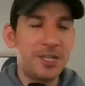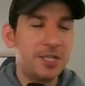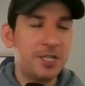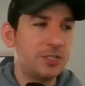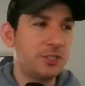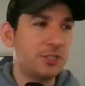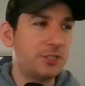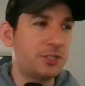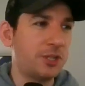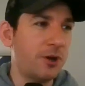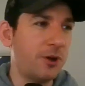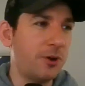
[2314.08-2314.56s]

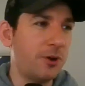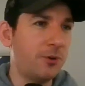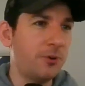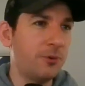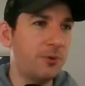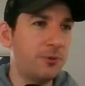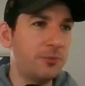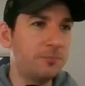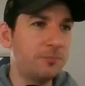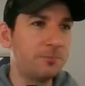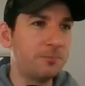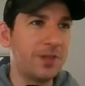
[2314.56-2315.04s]

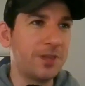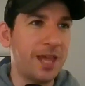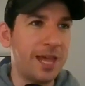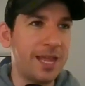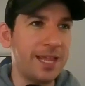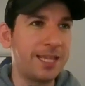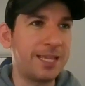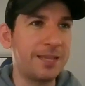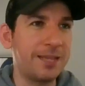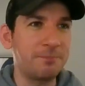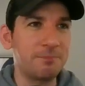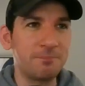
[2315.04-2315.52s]
So
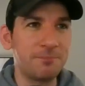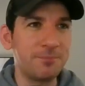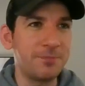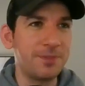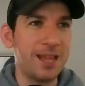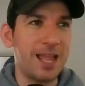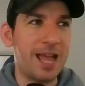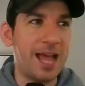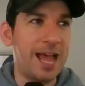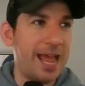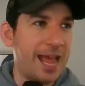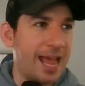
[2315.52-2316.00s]
like
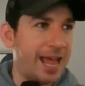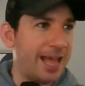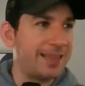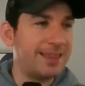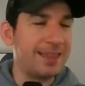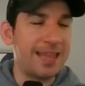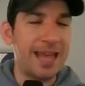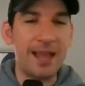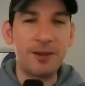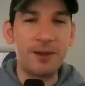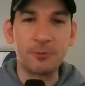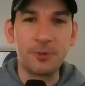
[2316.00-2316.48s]
I
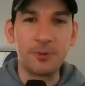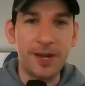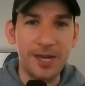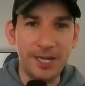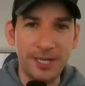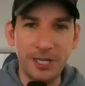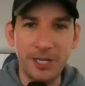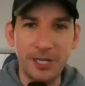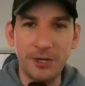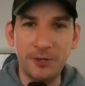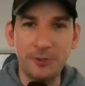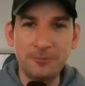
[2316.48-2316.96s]
had that
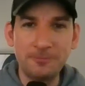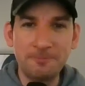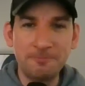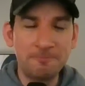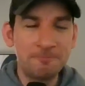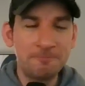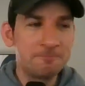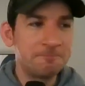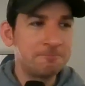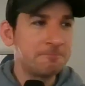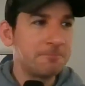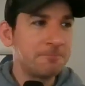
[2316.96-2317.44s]
radio,
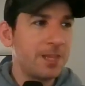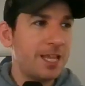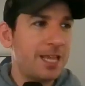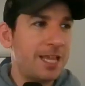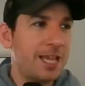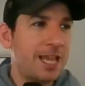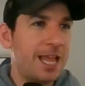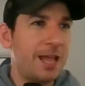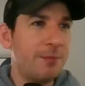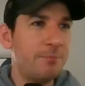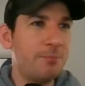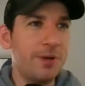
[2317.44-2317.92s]

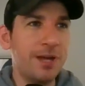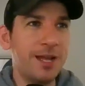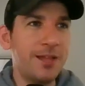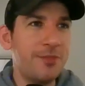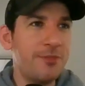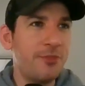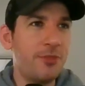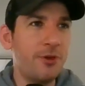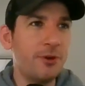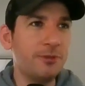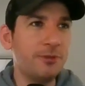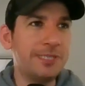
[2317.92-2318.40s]

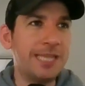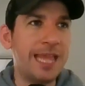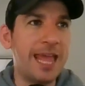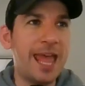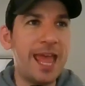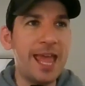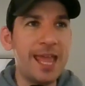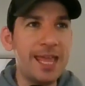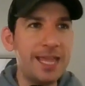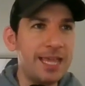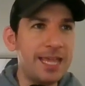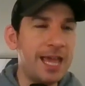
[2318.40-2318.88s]
but those
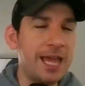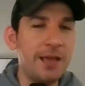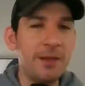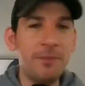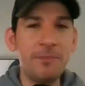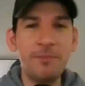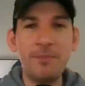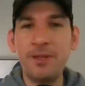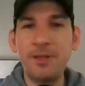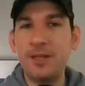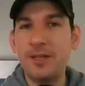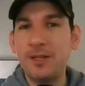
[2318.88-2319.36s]

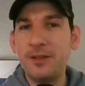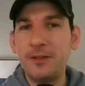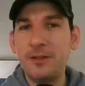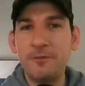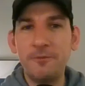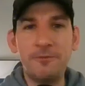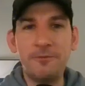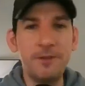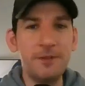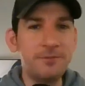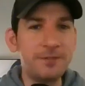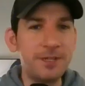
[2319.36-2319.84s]
AM
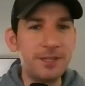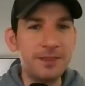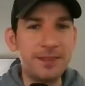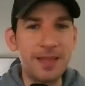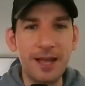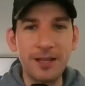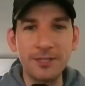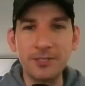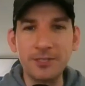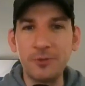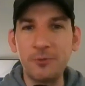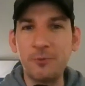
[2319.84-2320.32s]

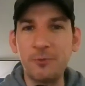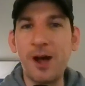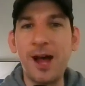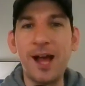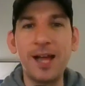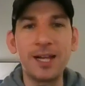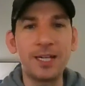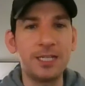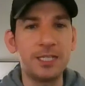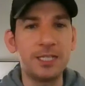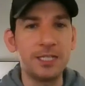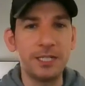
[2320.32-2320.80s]
50,000
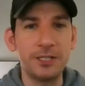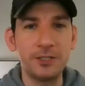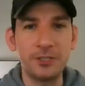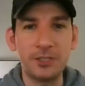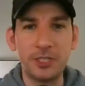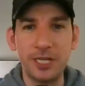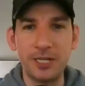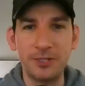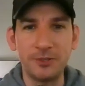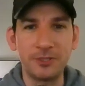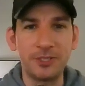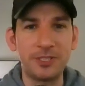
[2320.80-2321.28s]
watt clear
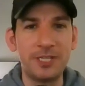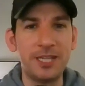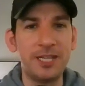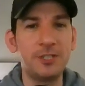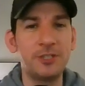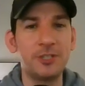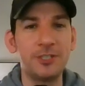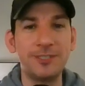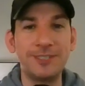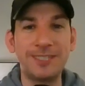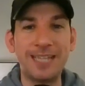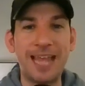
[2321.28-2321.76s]
channel
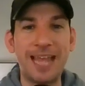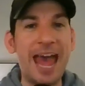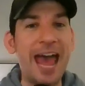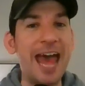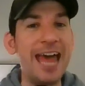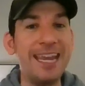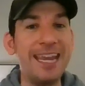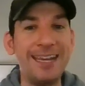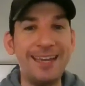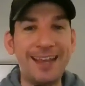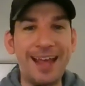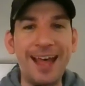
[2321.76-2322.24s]
stations
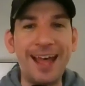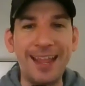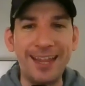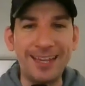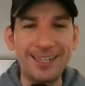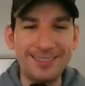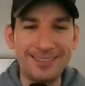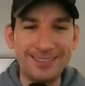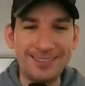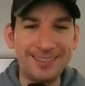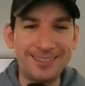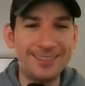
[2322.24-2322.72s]
at
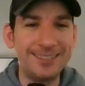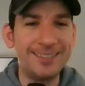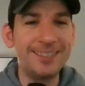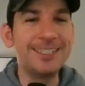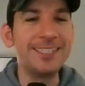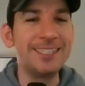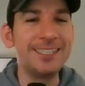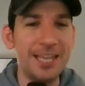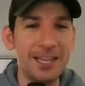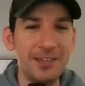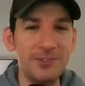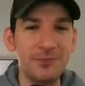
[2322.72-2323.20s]
night
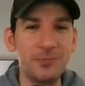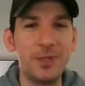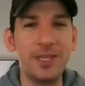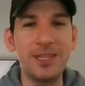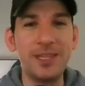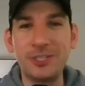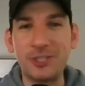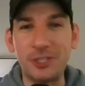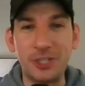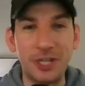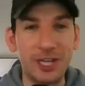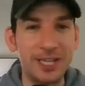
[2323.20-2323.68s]
gave me
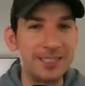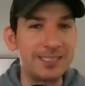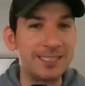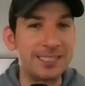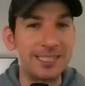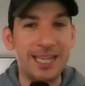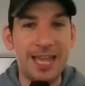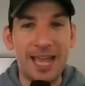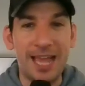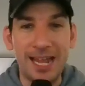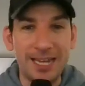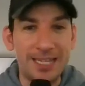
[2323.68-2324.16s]
the chance
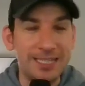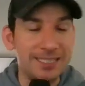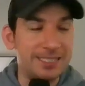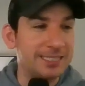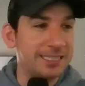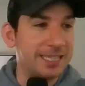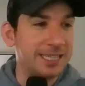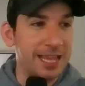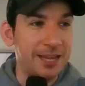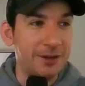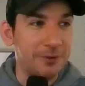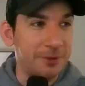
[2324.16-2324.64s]
to kind of
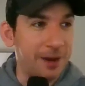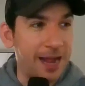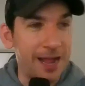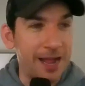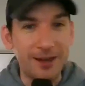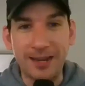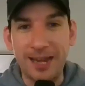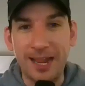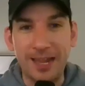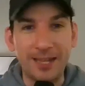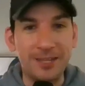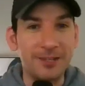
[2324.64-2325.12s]
scan
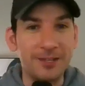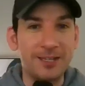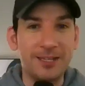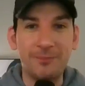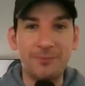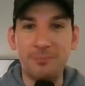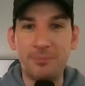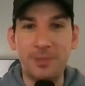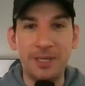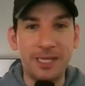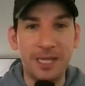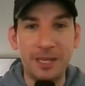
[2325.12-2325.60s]
around and I could
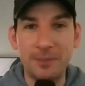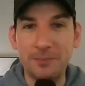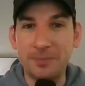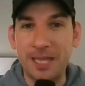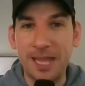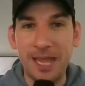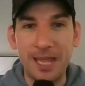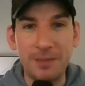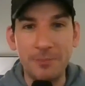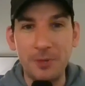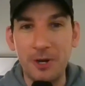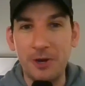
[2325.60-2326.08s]
pick up
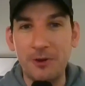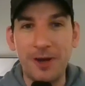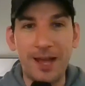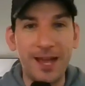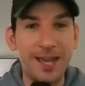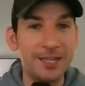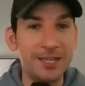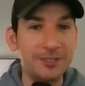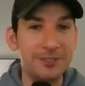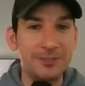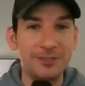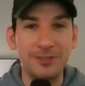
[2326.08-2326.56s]

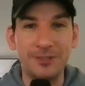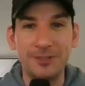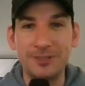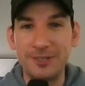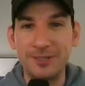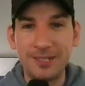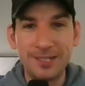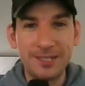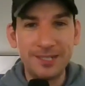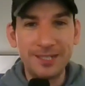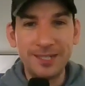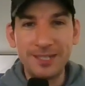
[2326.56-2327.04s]
KMOX or
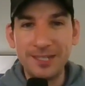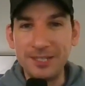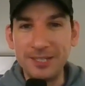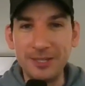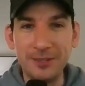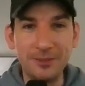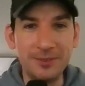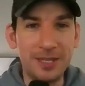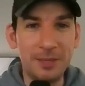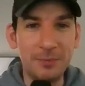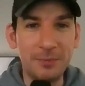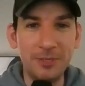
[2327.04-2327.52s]

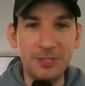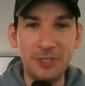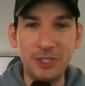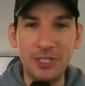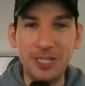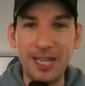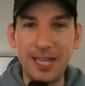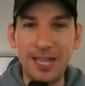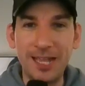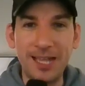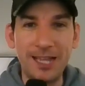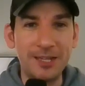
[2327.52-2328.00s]

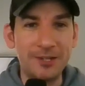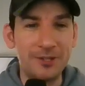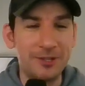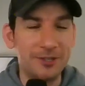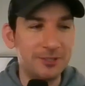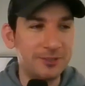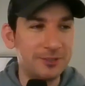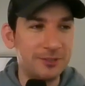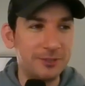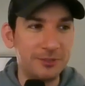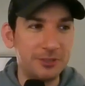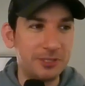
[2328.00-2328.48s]
WGN
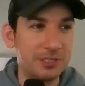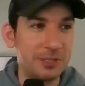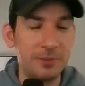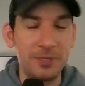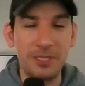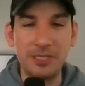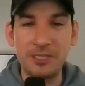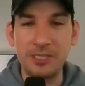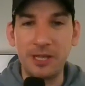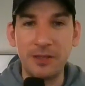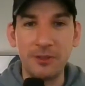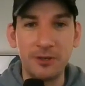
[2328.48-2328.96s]
or some of
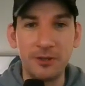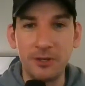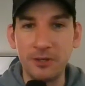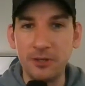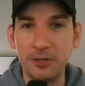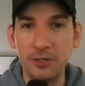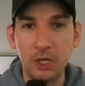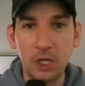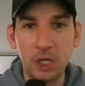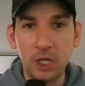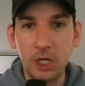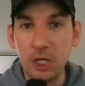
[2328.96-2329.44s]
these
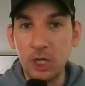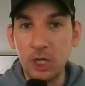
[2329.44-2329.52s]
other